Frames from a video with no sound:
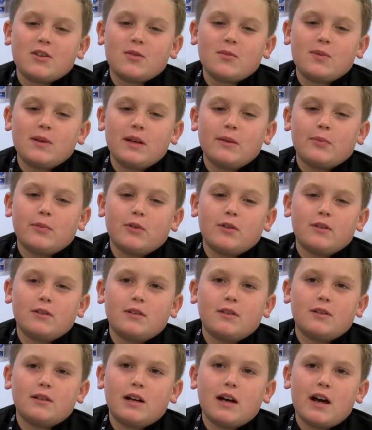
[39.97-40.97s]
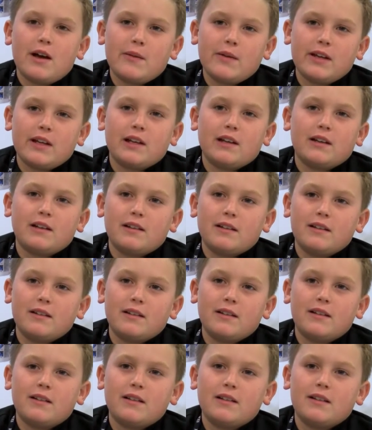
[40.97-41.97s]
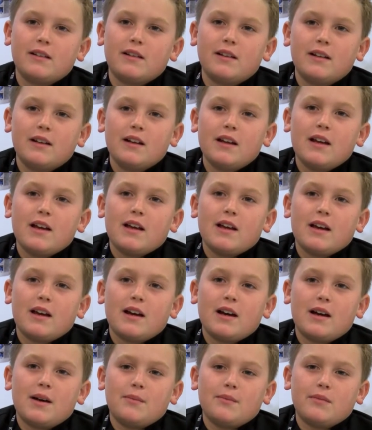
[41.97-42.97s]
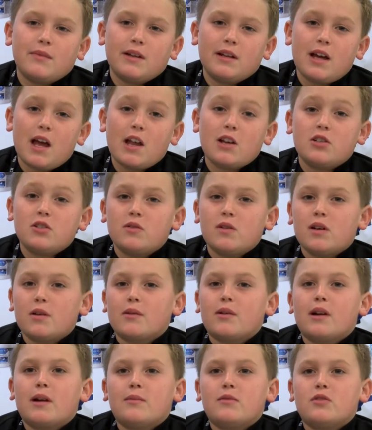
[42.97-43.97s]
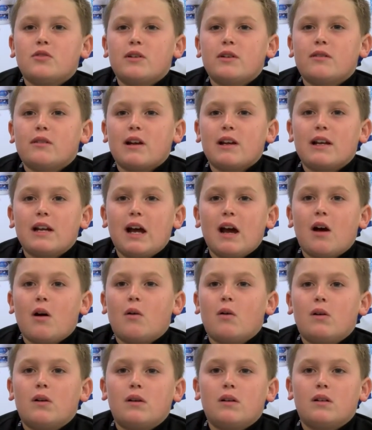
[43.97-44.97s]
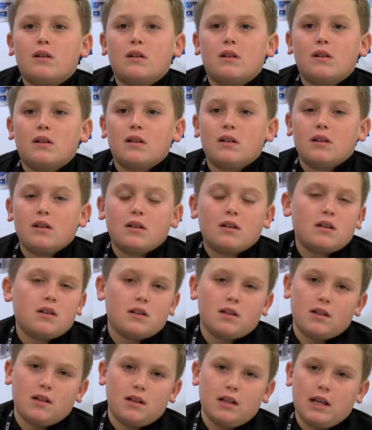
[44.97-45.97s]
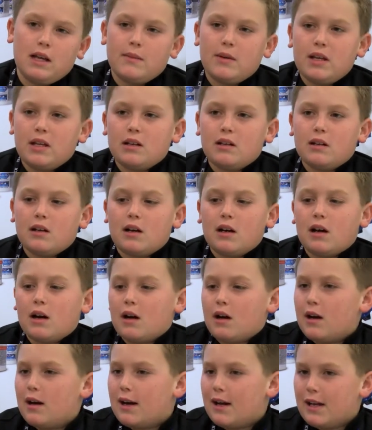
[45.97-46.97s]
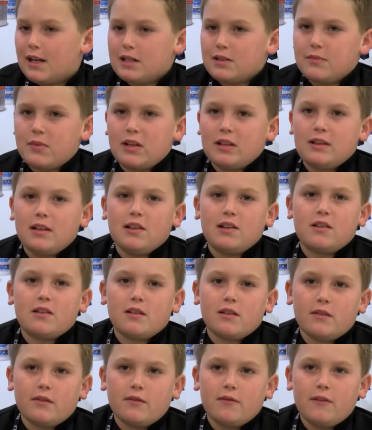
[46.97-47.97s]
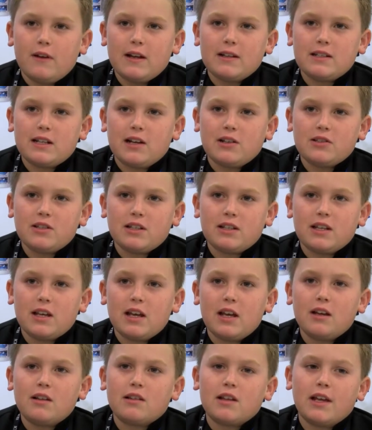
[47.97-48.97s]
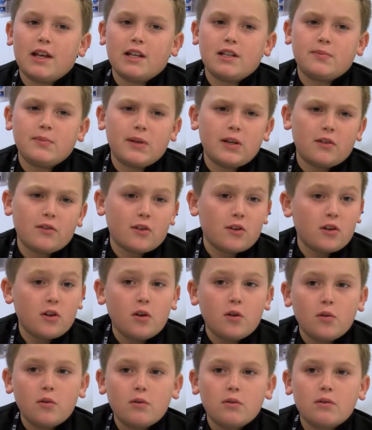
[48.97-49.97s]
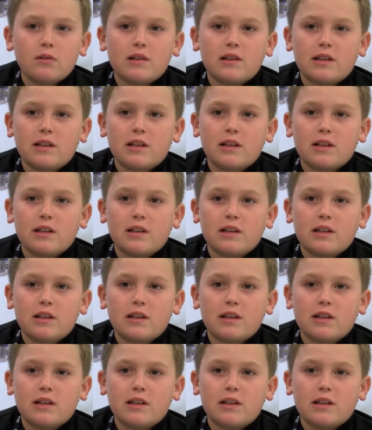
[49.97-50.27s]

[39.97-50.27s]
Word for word: new people. I mean, um, and doing what I'm doing right now. I mean, I get to make these fantastic cakes. They get to be on the news.